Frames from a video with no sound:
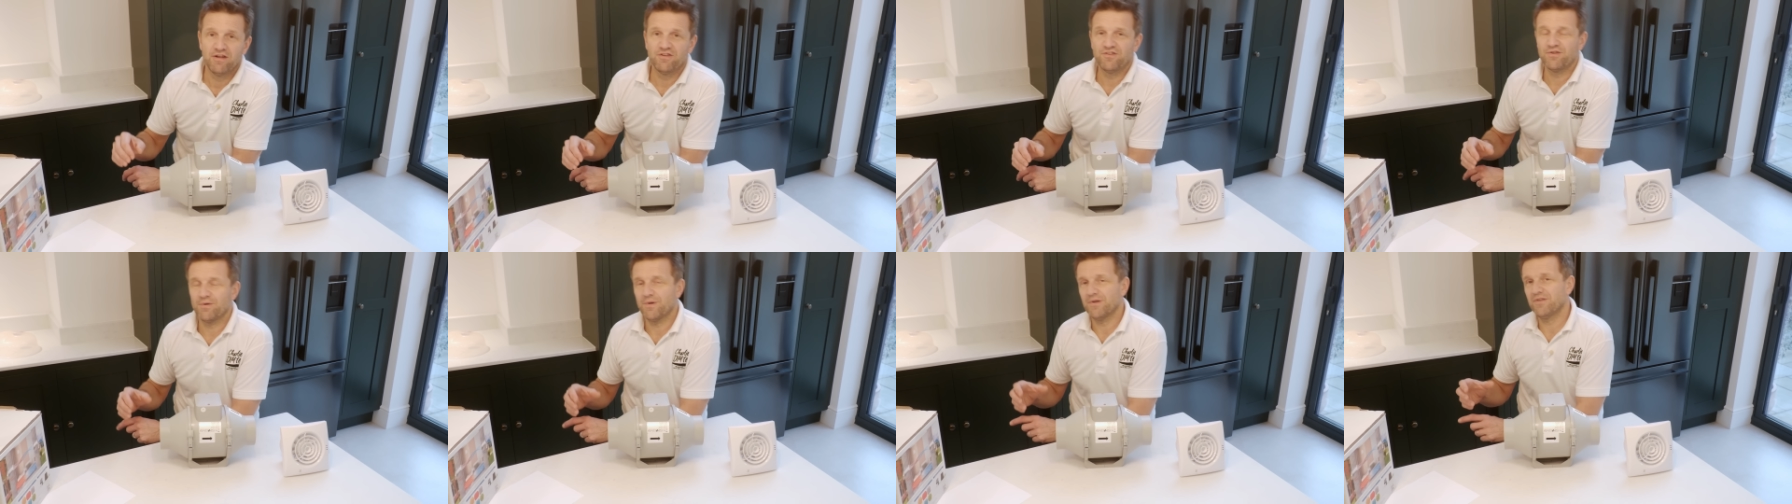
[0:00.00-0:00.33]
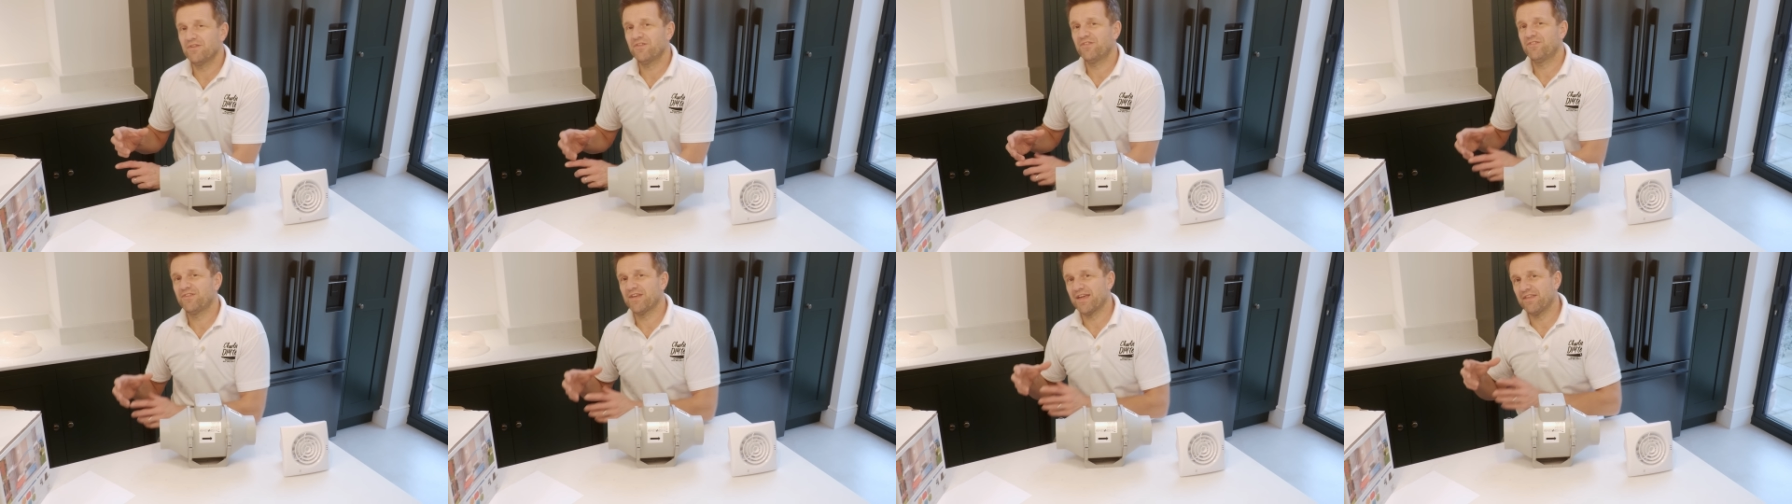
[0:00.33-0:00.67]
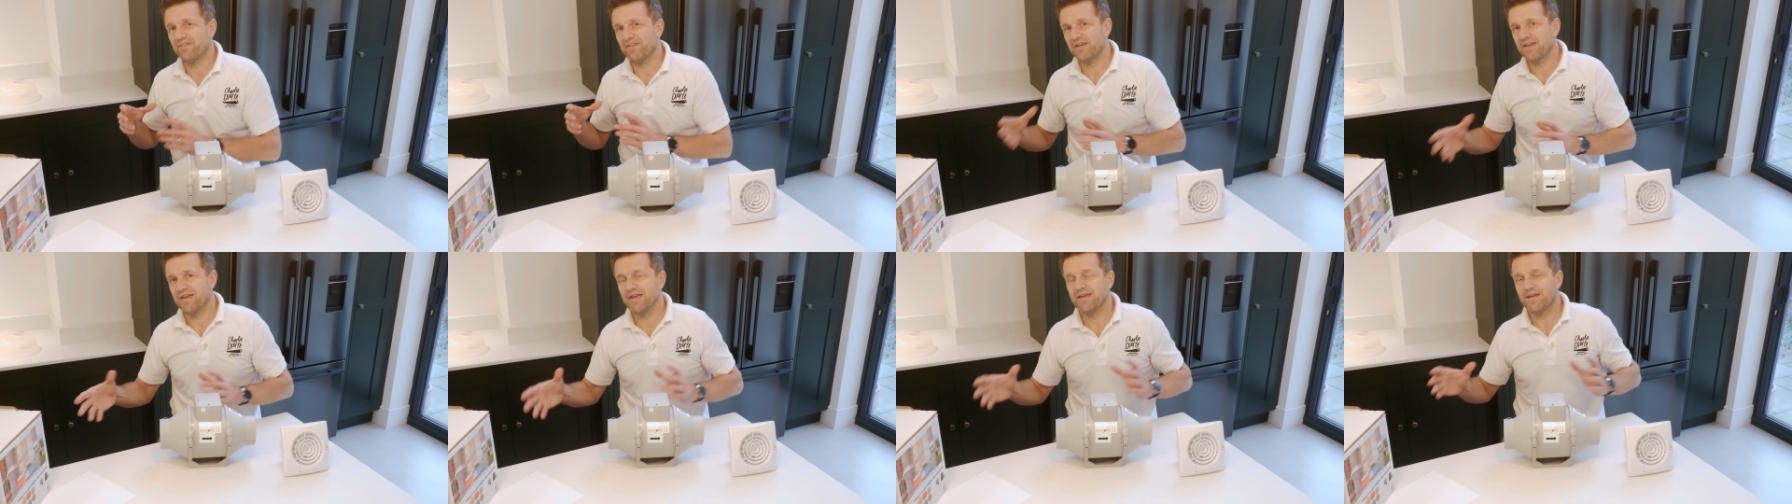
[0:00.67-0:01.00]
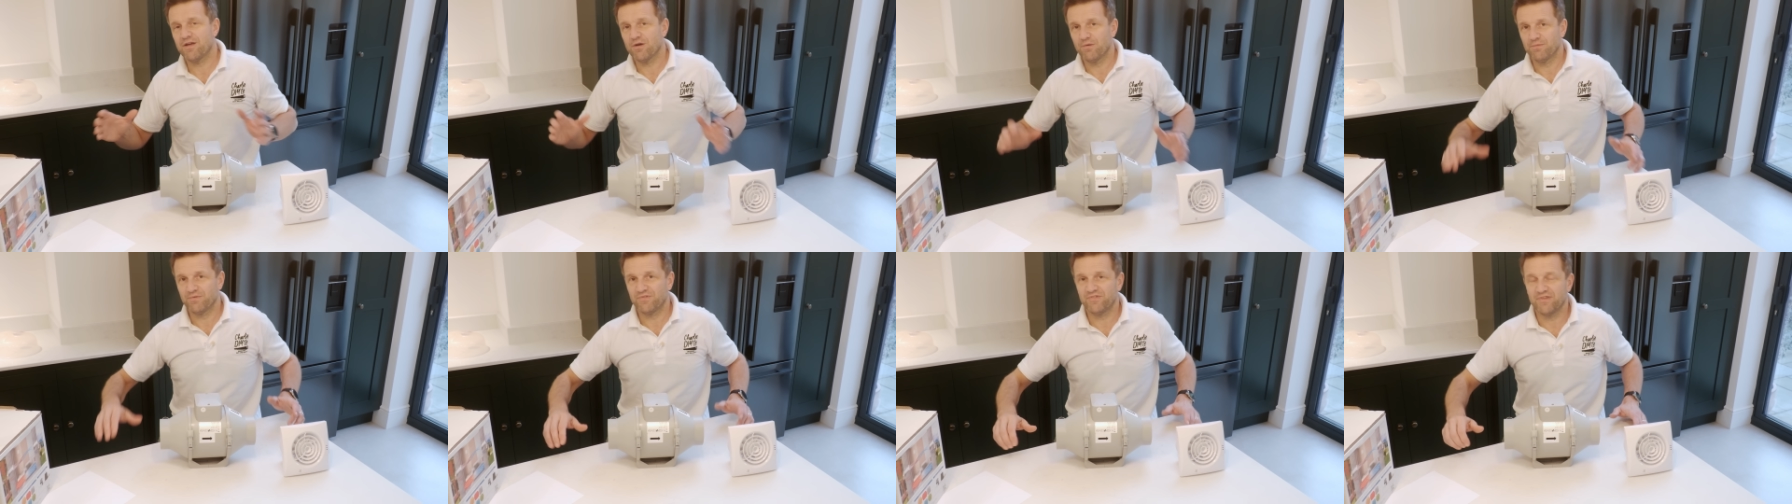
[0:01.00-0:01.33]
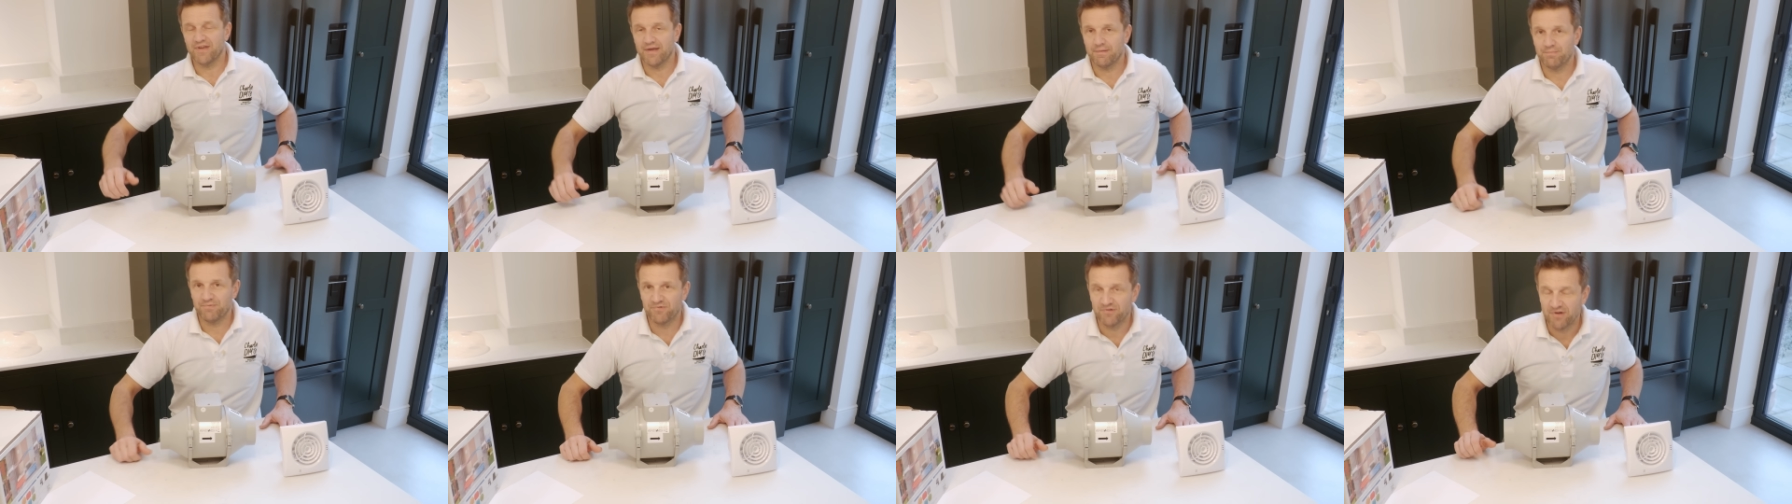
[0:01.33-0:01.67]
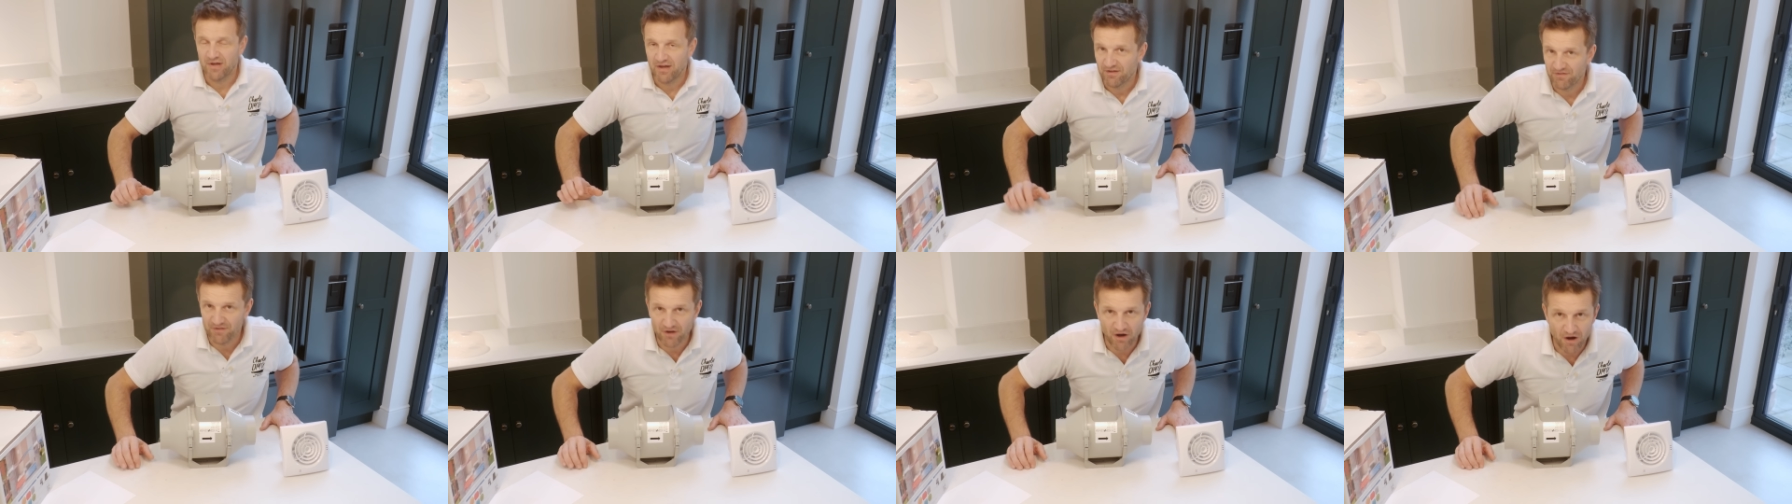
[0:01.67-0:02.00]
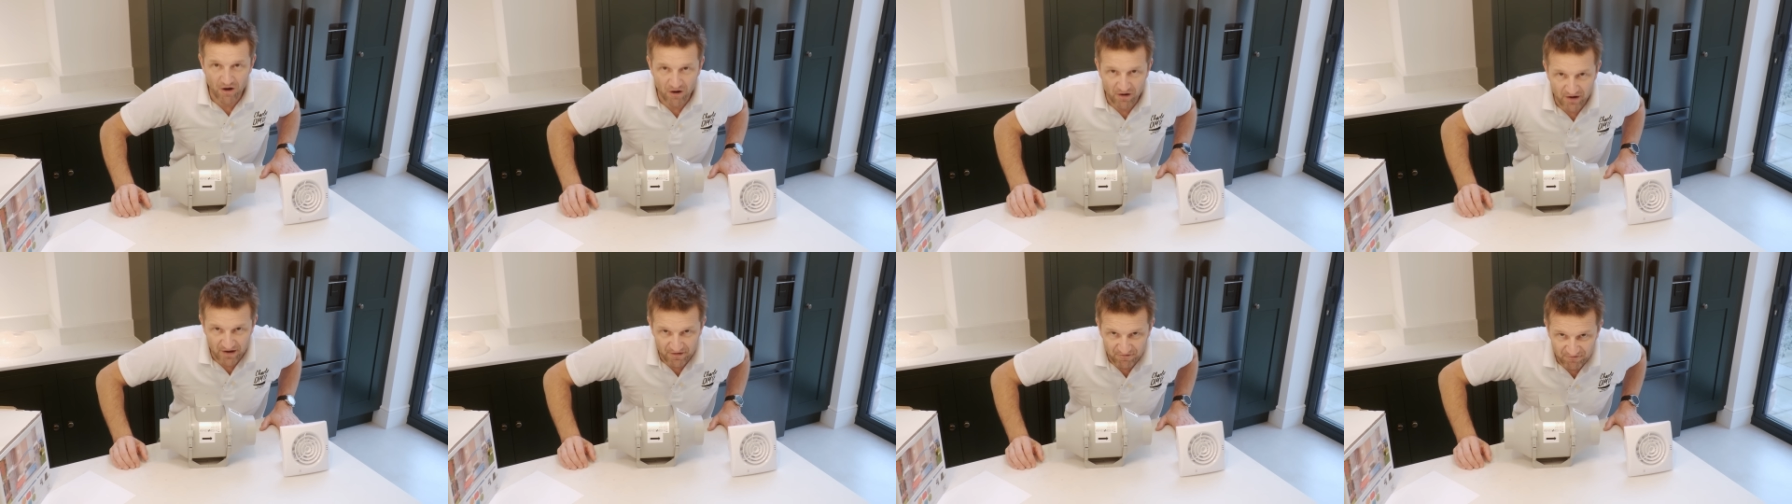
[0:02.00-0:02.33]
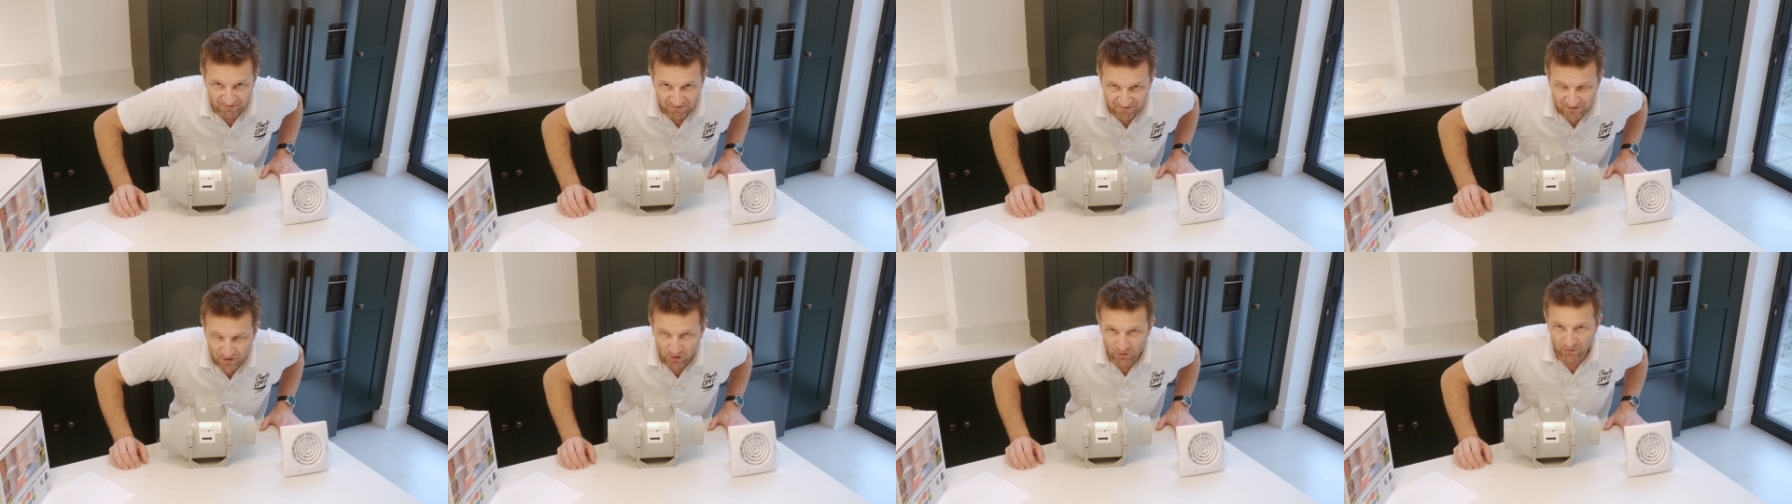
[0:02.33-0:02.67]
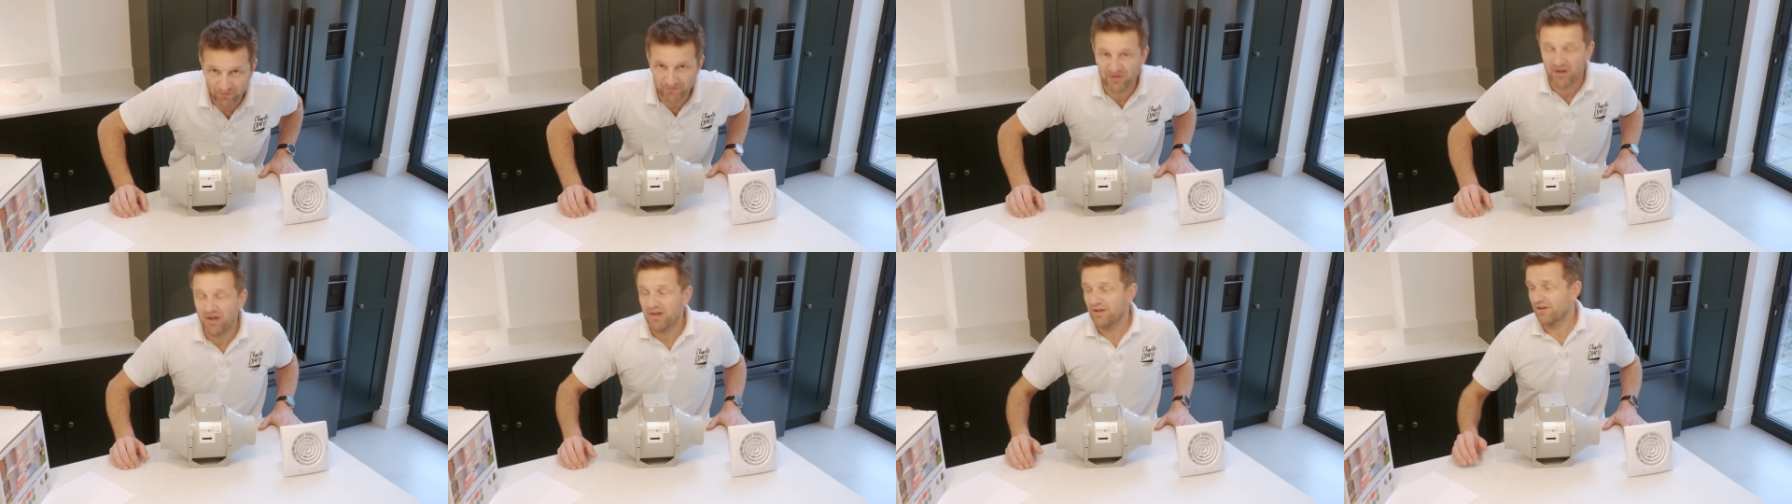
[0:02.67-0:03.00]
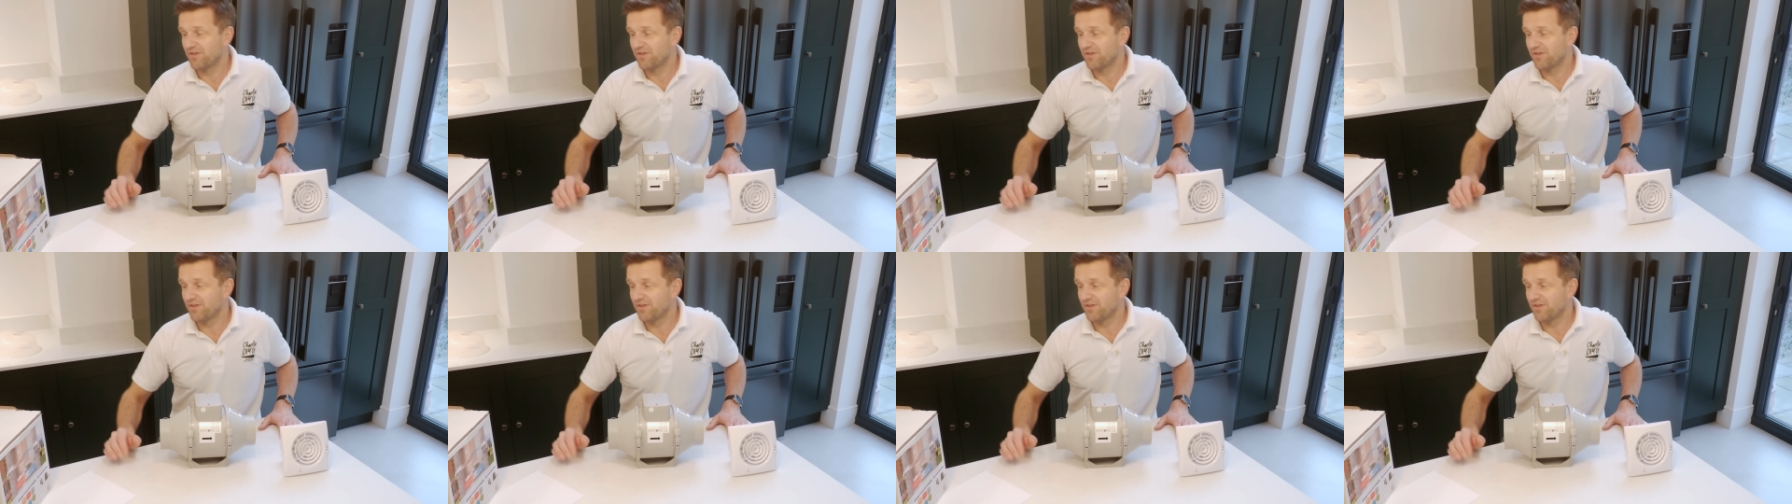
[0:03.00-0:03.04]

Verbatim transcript: to understand the key concepts that are involved,